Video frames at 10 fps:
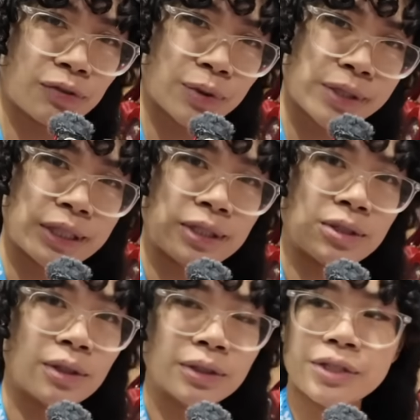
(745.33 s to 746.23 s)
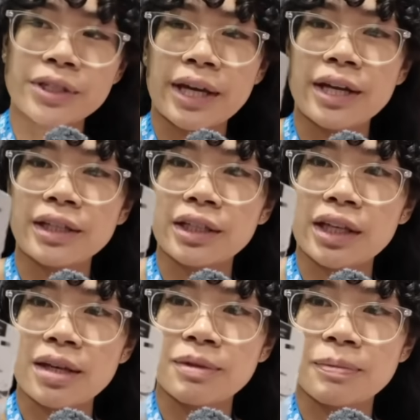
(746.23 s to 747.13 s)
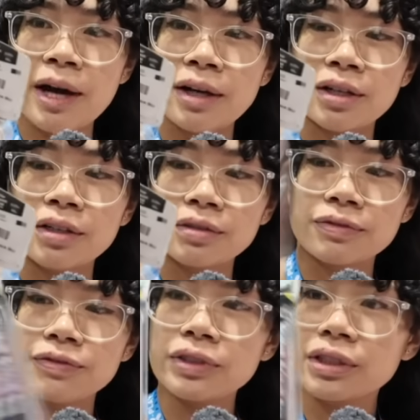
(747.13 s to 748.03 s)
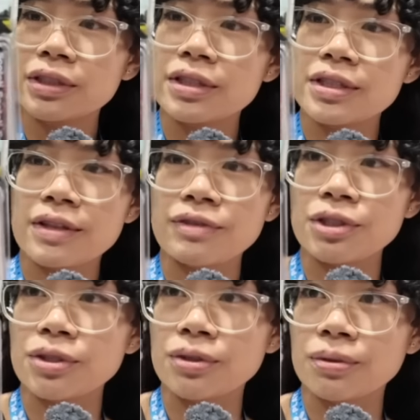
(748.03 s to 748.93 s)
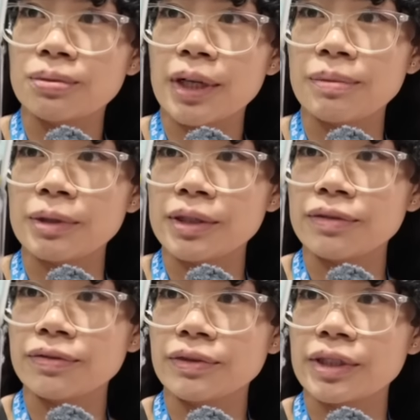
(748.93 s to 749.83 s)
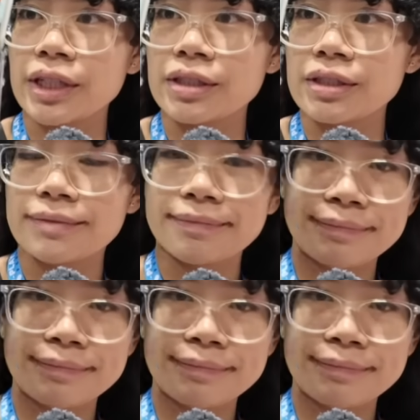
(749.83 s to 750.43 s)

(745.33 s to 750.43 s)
for $6, and it came in a pack of 72, I believe. Yes.